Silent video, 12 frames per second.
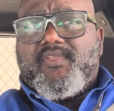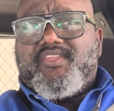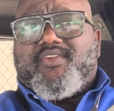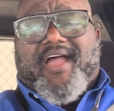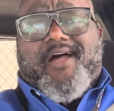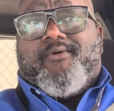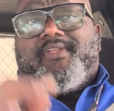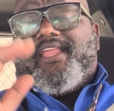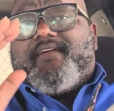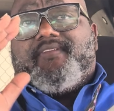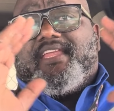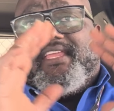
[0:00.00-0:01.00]
So I don't really
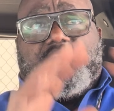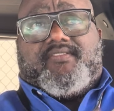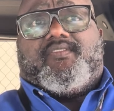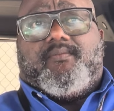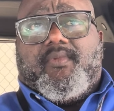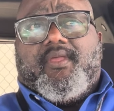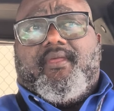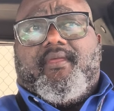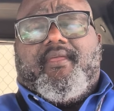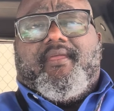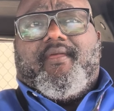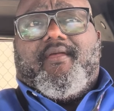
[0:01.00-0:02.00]
have nothing against him.
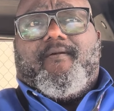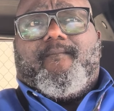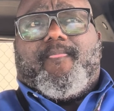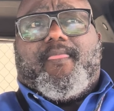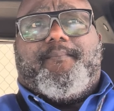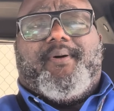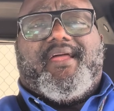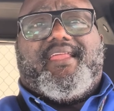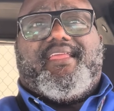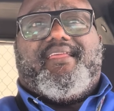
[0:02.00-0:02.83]
But